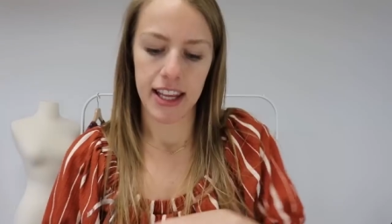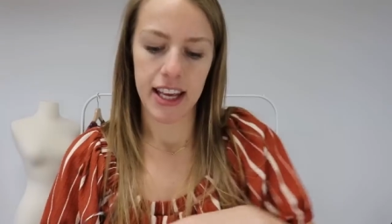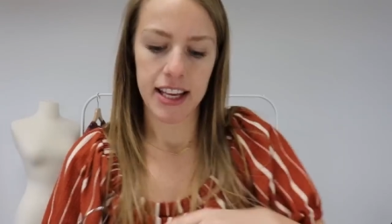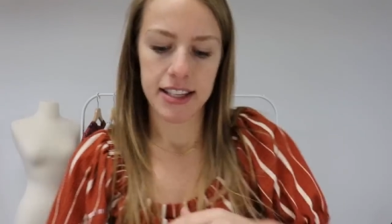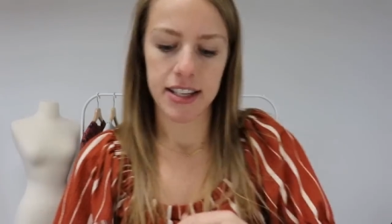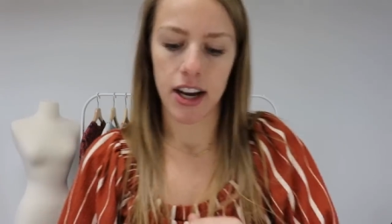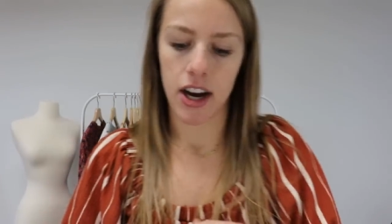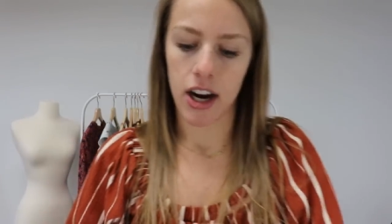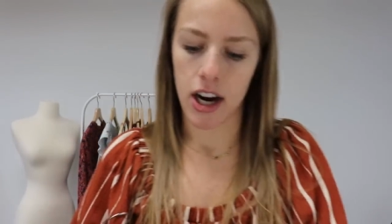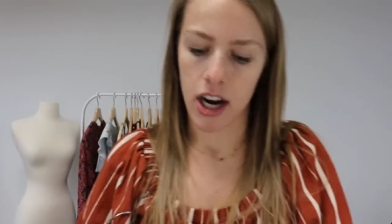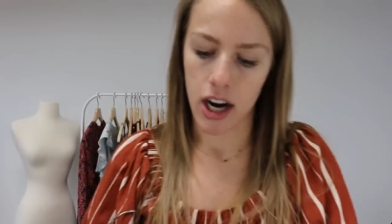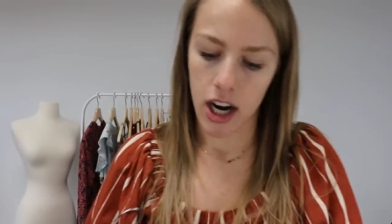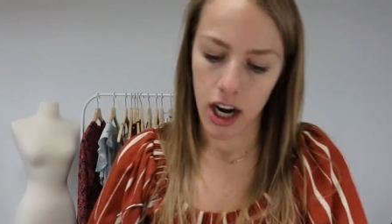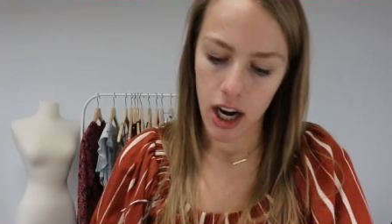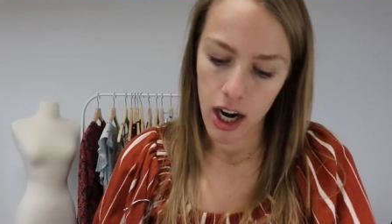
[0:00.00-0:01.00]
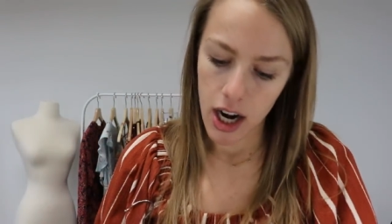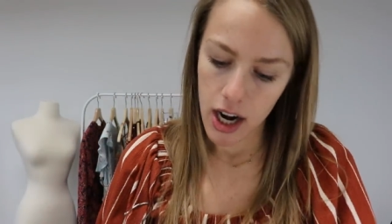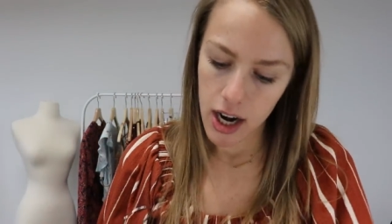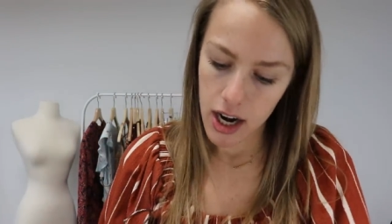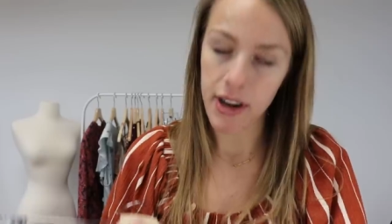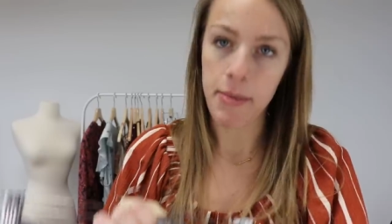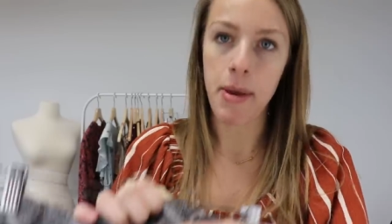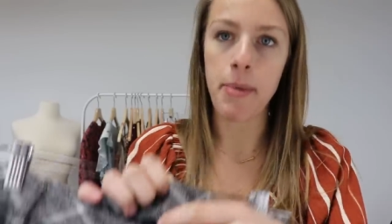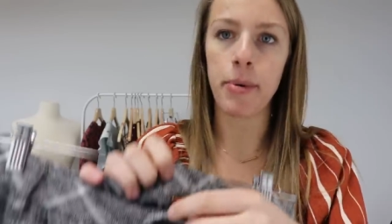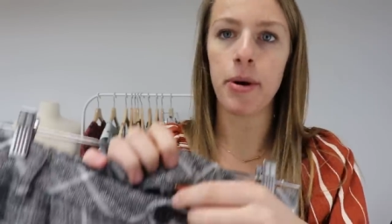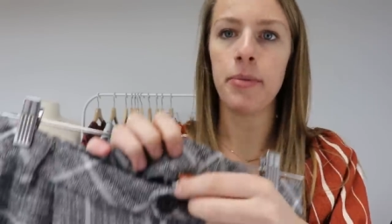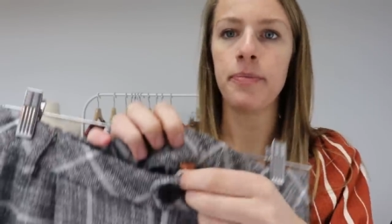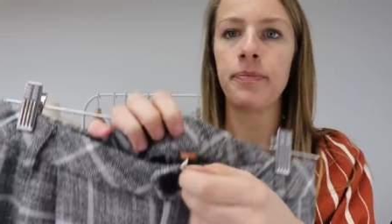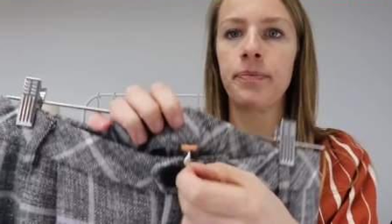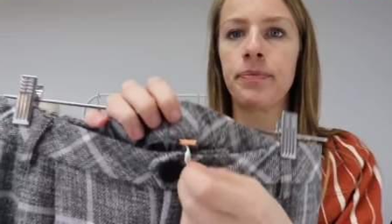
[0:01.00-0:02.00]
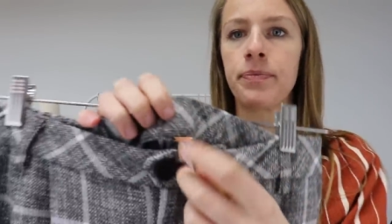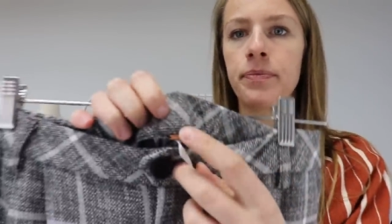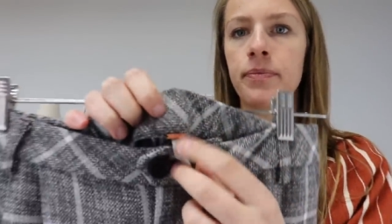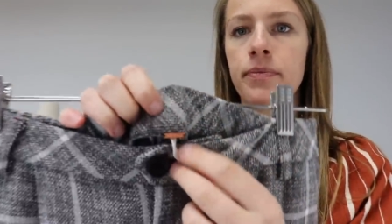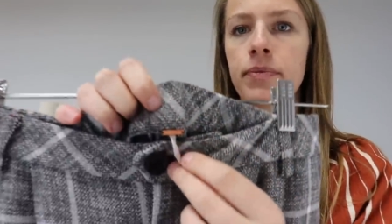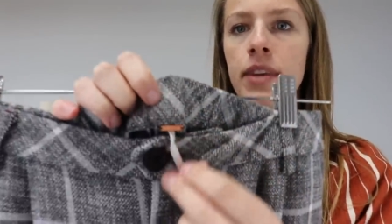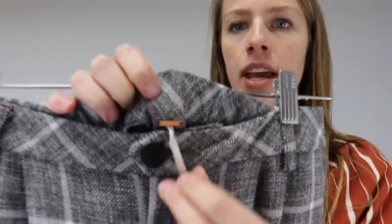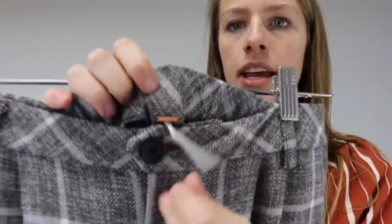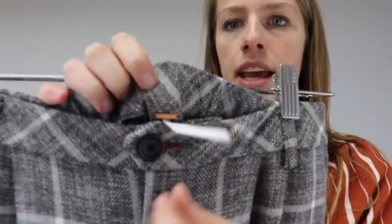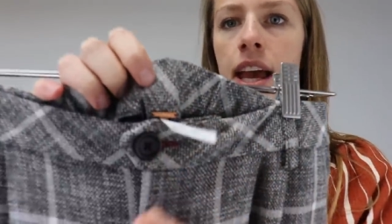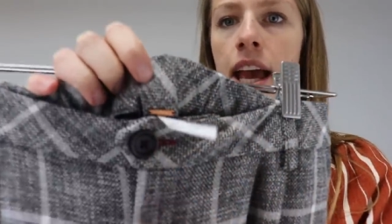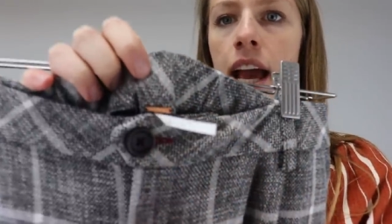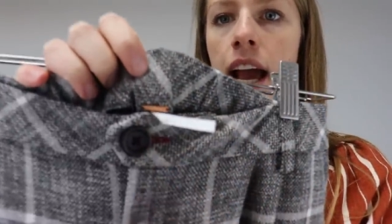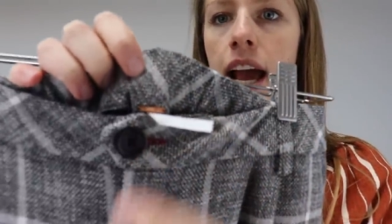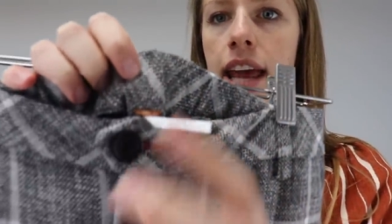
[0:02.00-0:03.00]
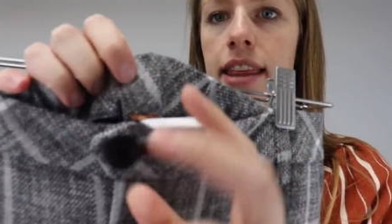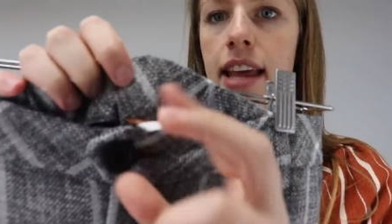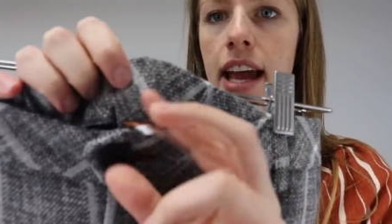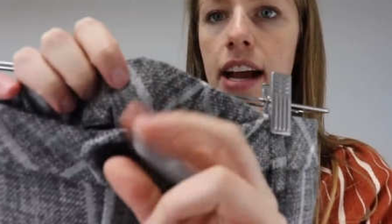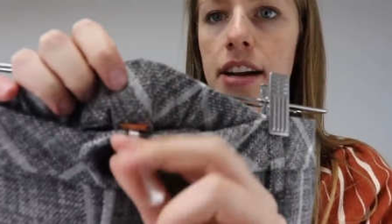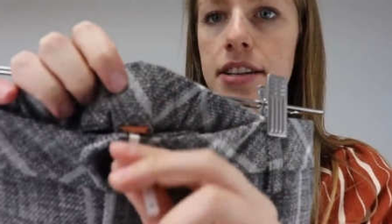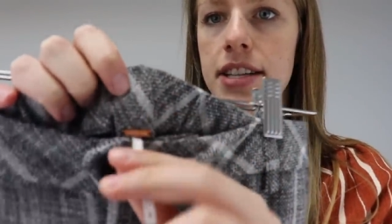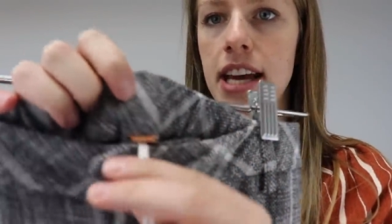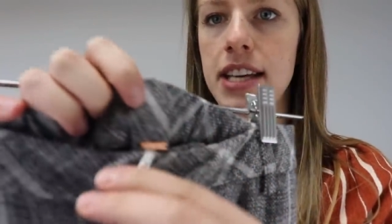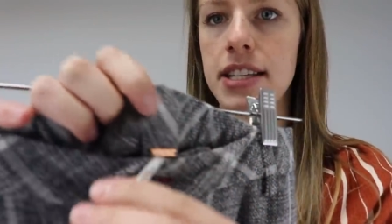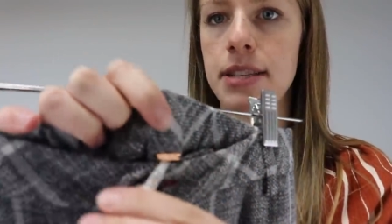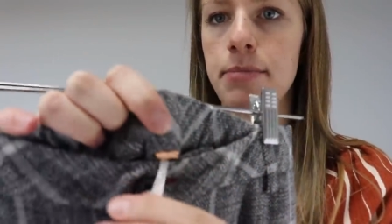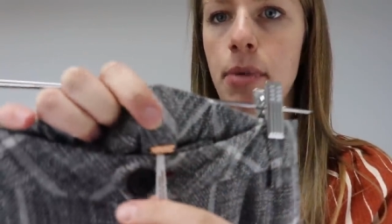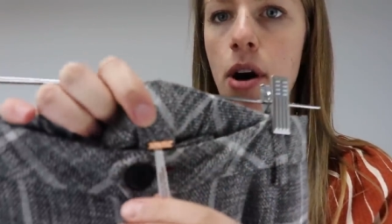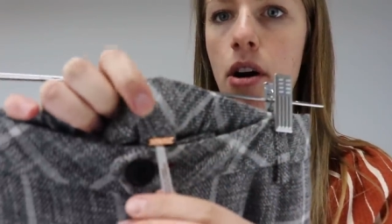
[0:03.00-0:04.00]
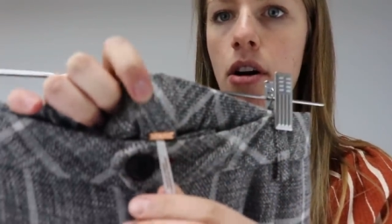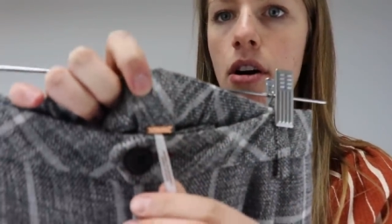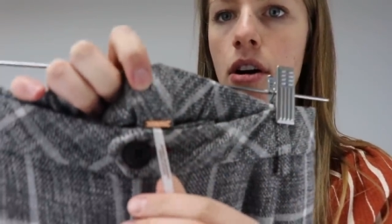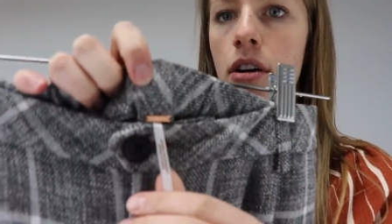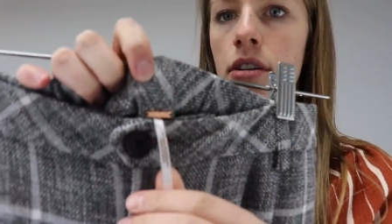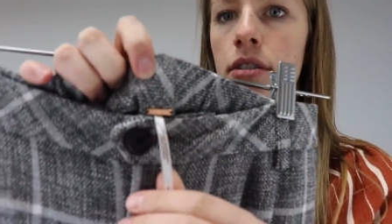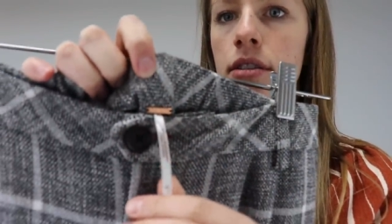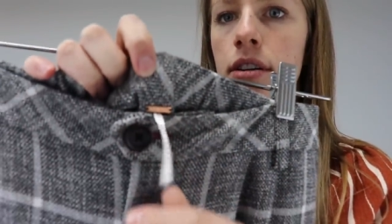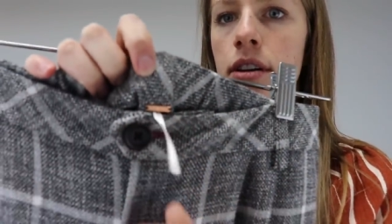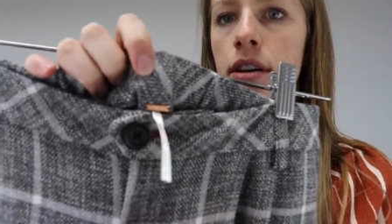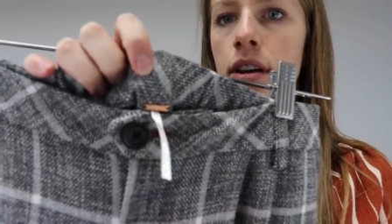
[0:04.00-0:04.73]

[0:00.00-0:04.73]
These are Free People and they are size small.